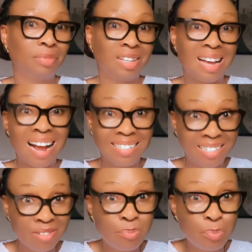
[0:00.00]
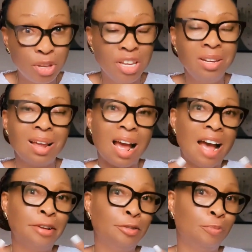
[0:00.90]
ideal pin,
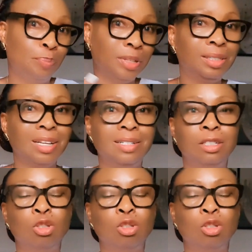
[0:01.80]
and you pasted it. So